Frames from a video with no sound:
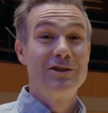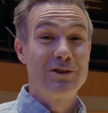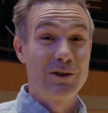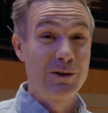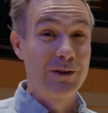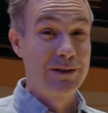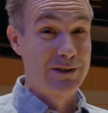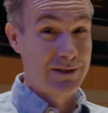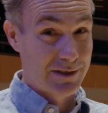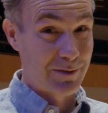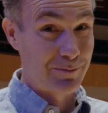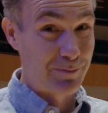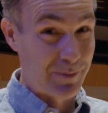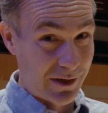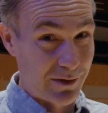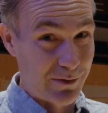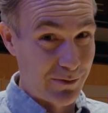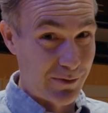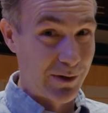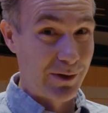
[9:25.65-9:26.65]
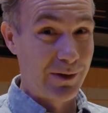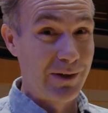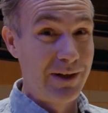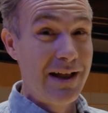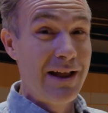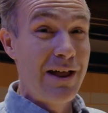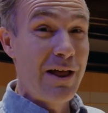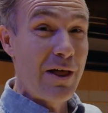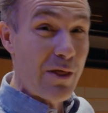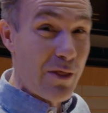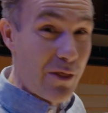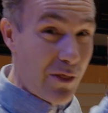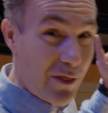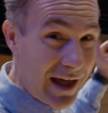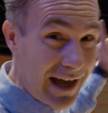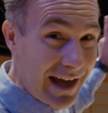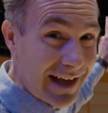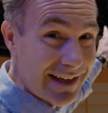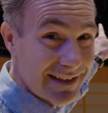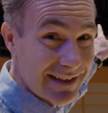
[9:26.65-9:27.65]
So this is a big thrill.
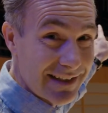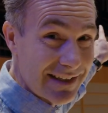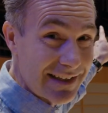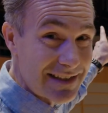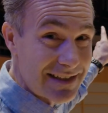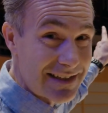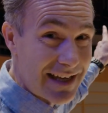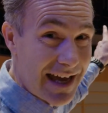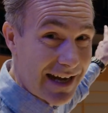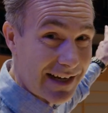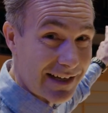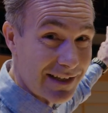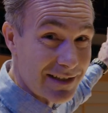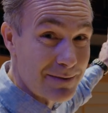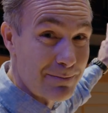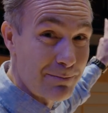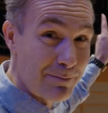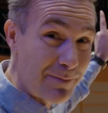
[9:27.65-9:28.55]
That is Canada's